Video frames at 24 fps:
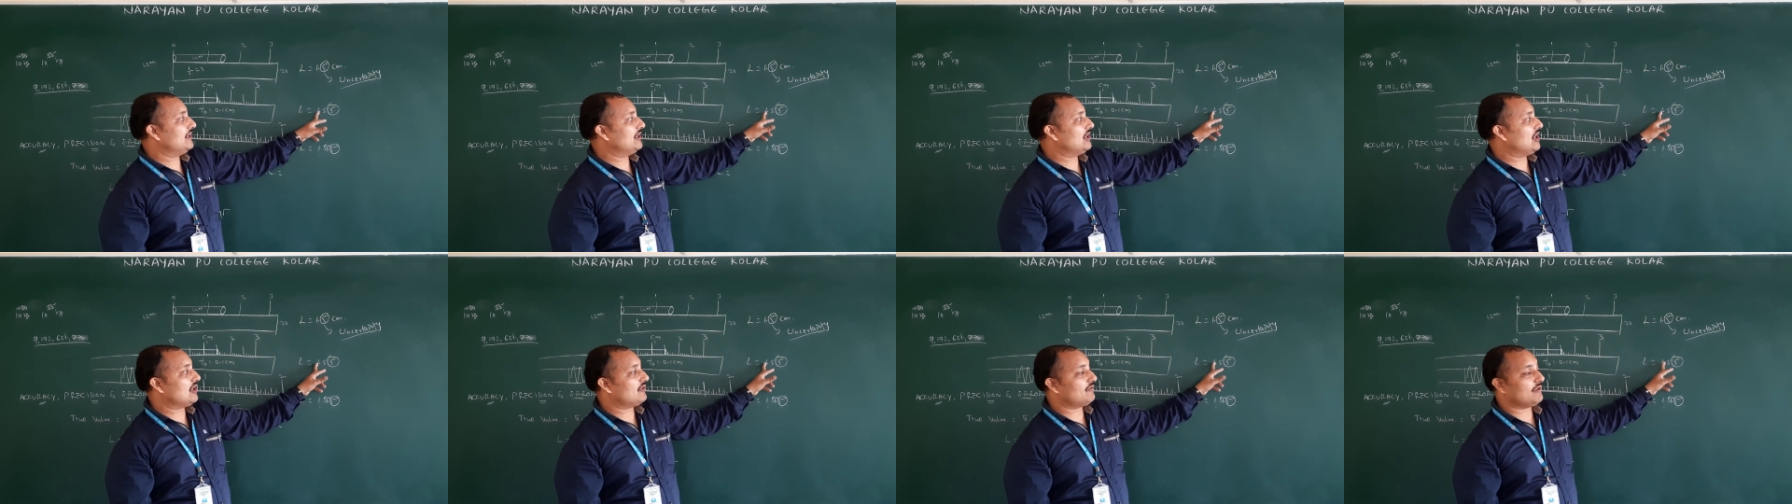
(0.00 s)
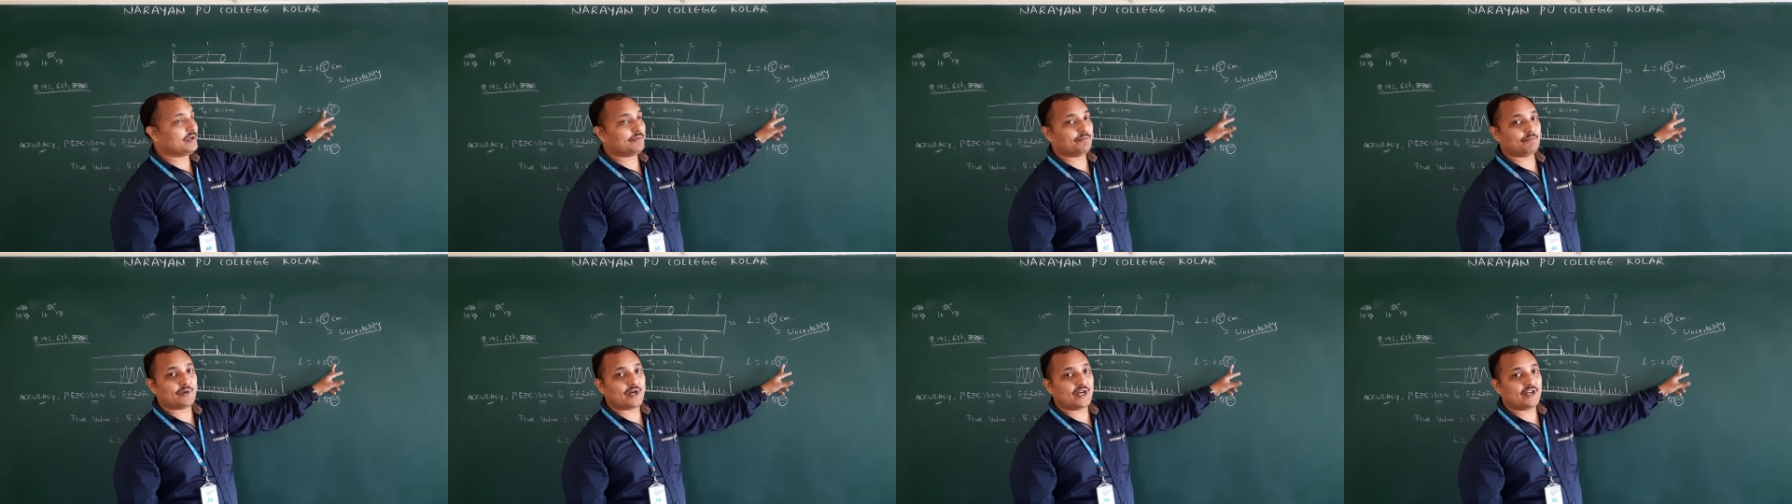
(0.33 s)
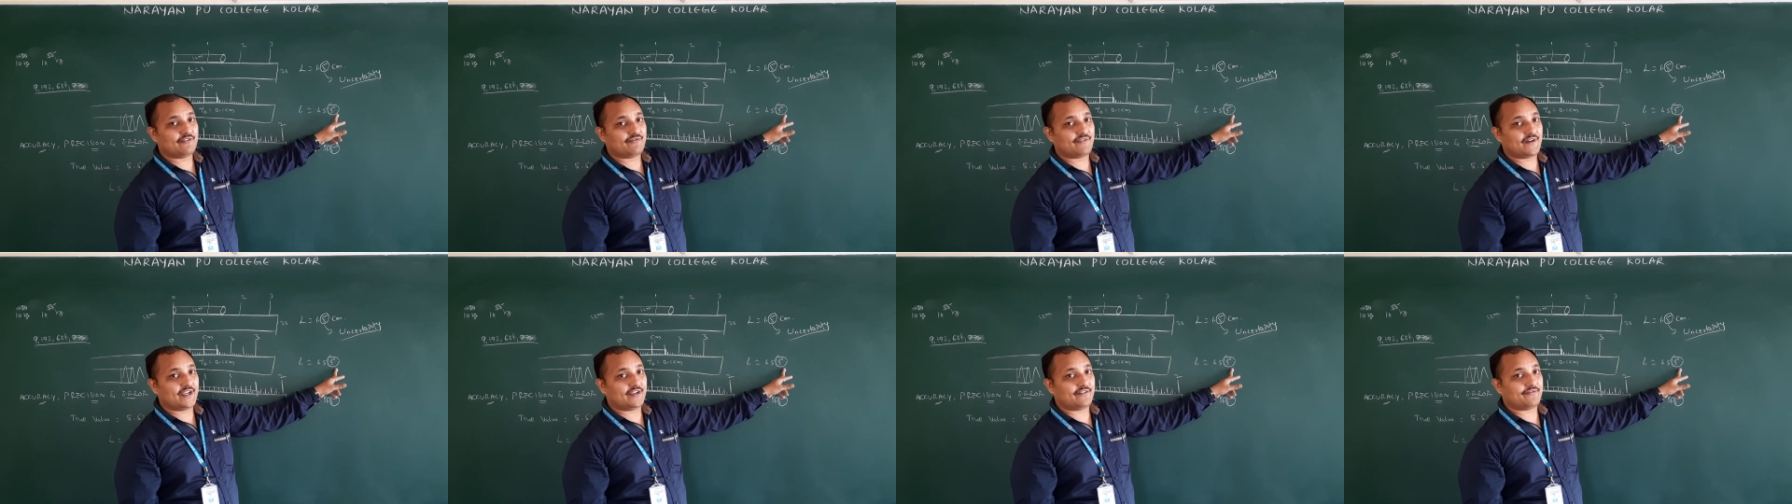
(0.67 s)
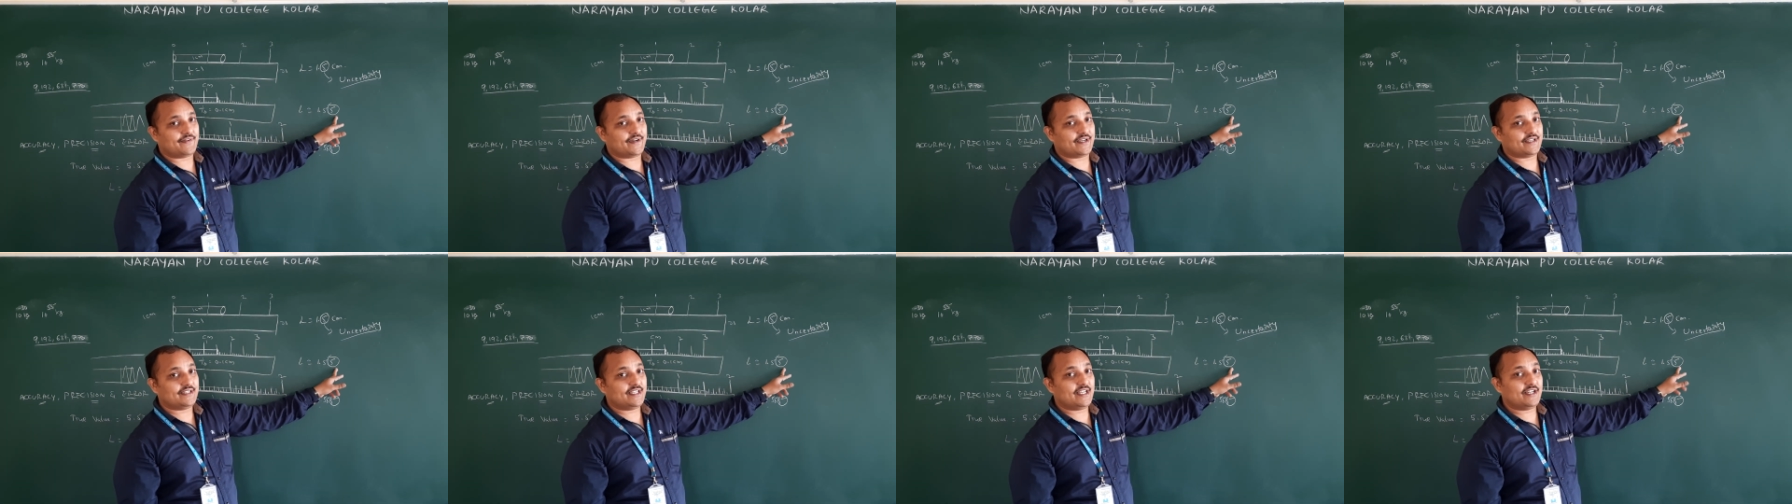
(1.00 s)
we got
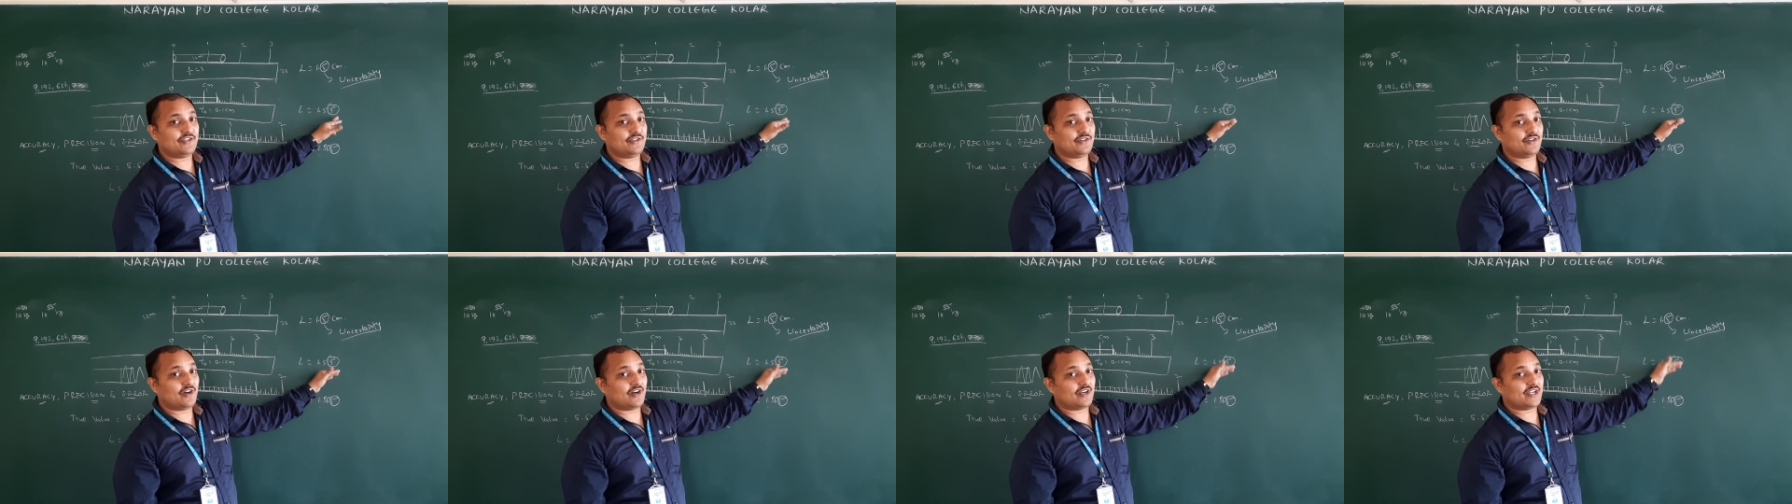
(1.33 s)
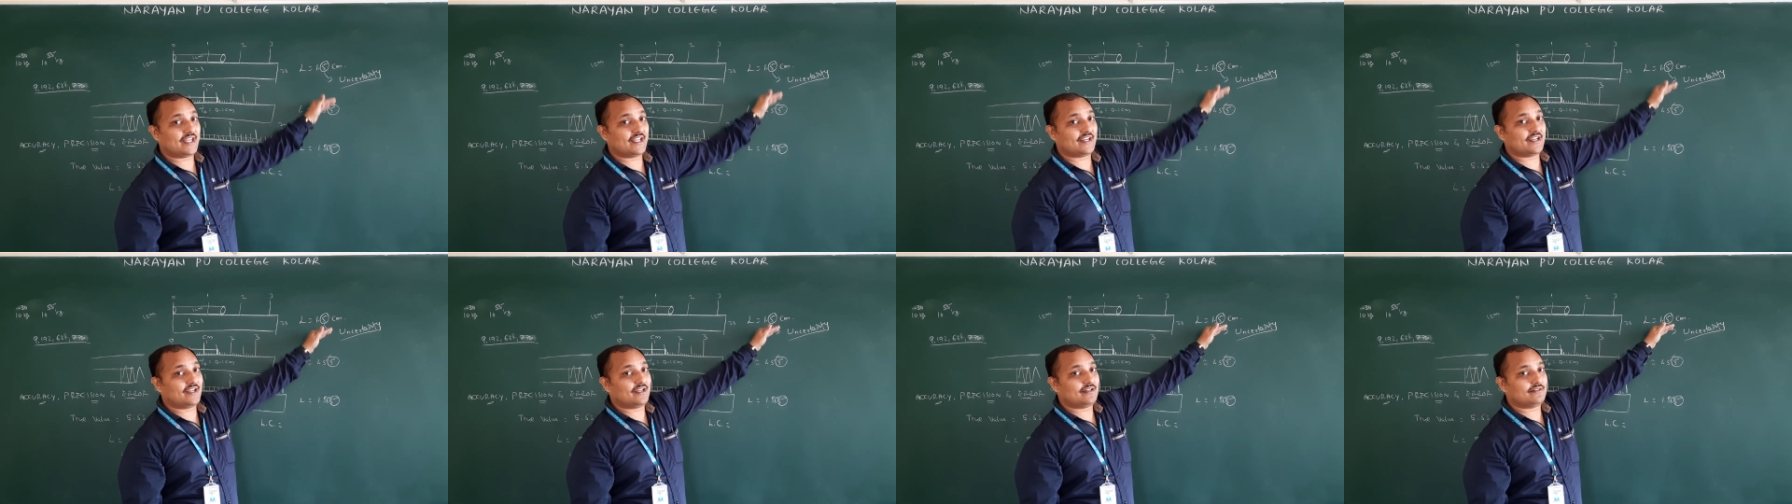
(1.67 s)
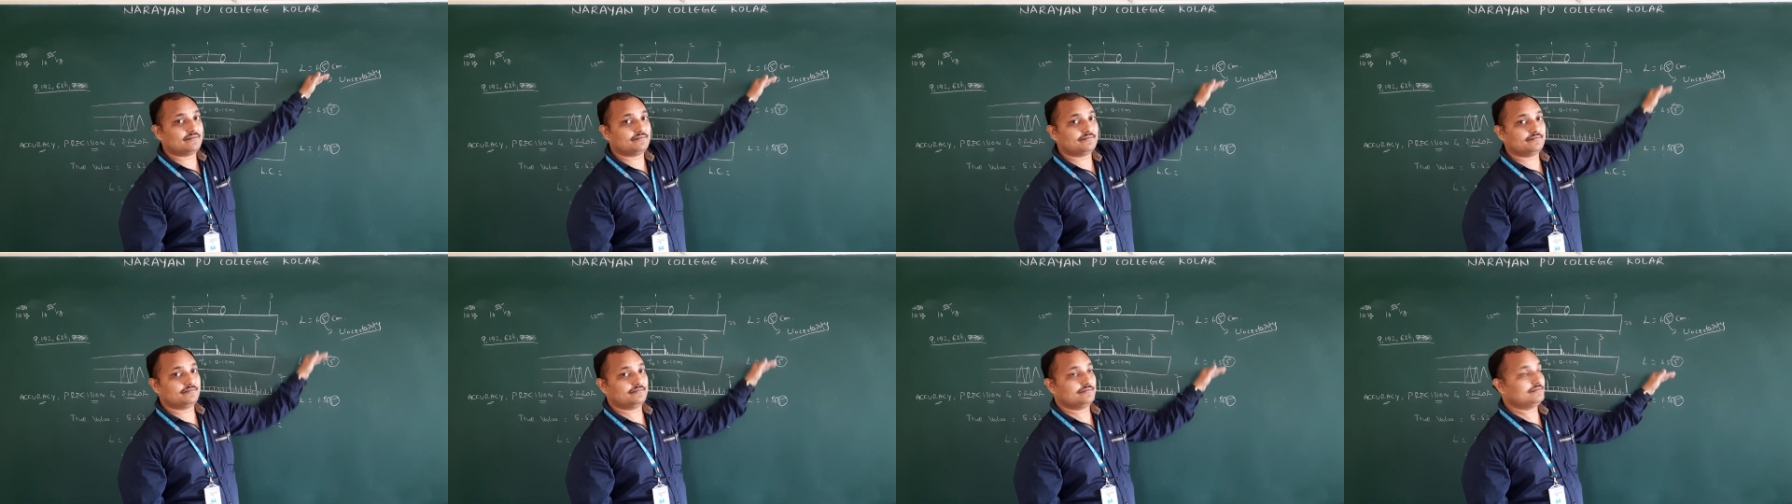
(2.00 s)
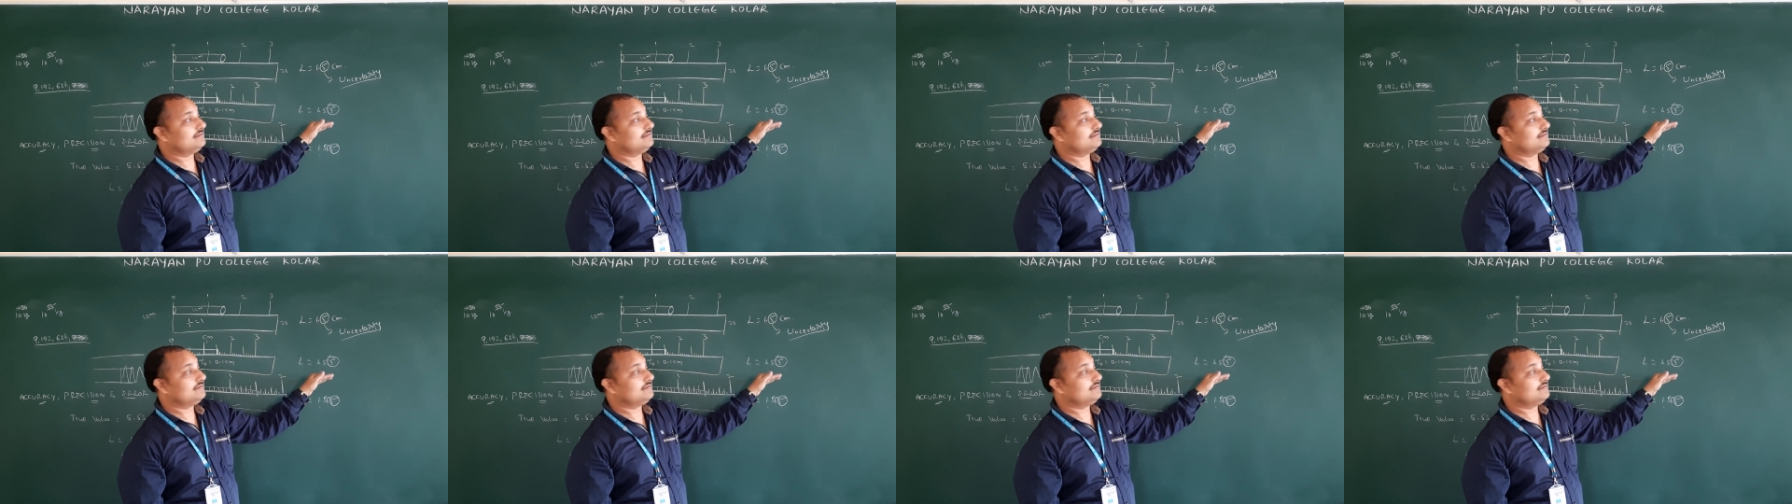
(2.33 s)
1.5. Then you got error.